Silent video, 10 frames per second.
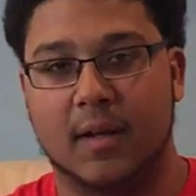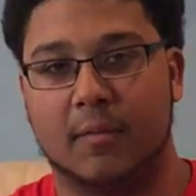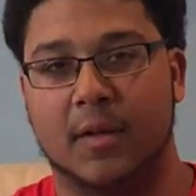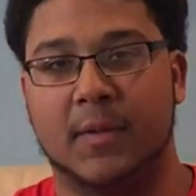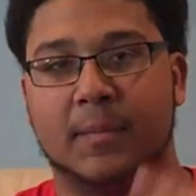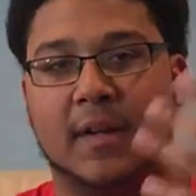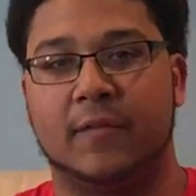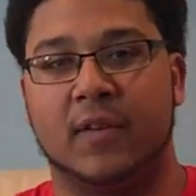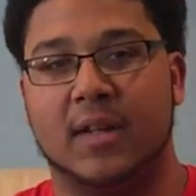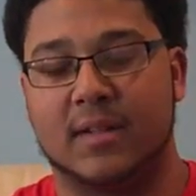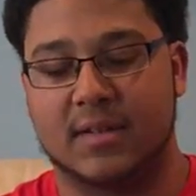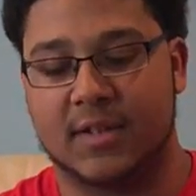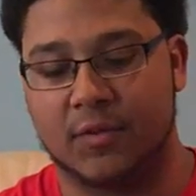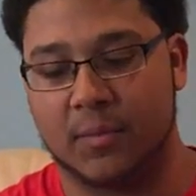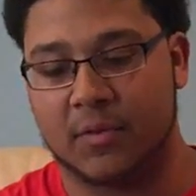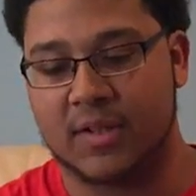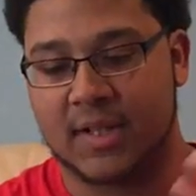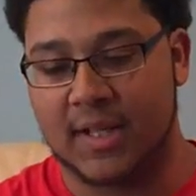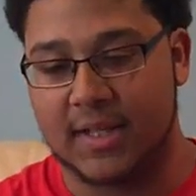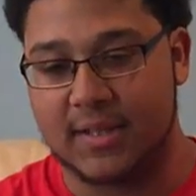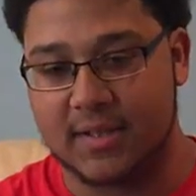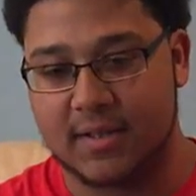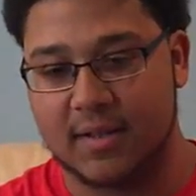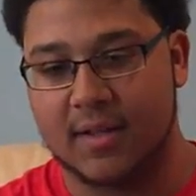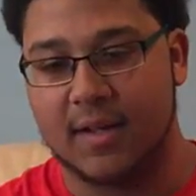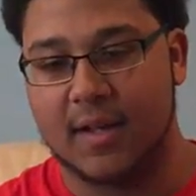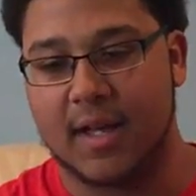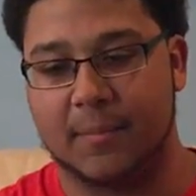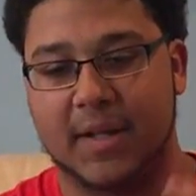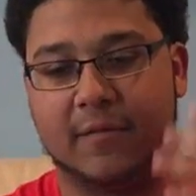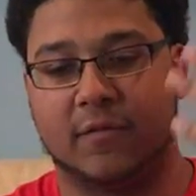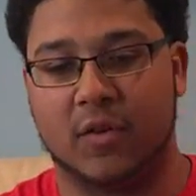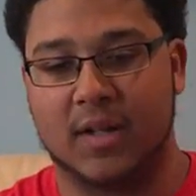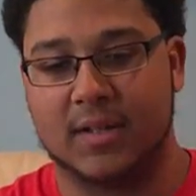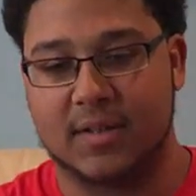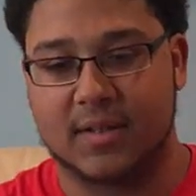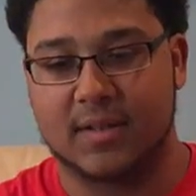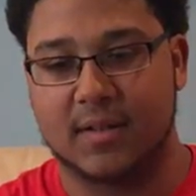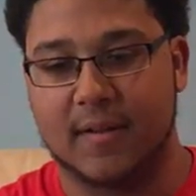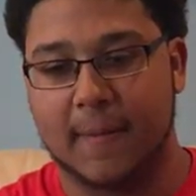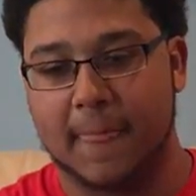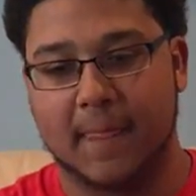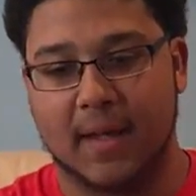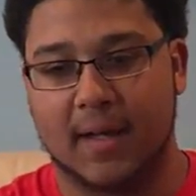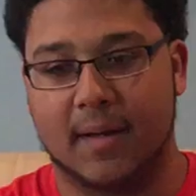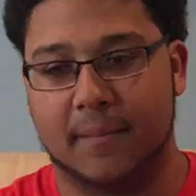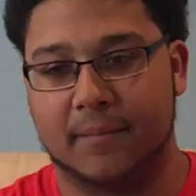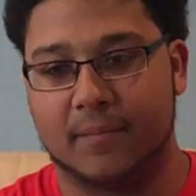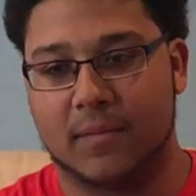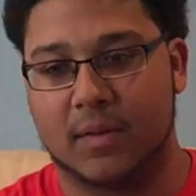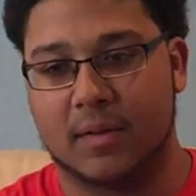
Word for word: I'm going to meet my friends. Through Embrace Kids, I made friends. Um,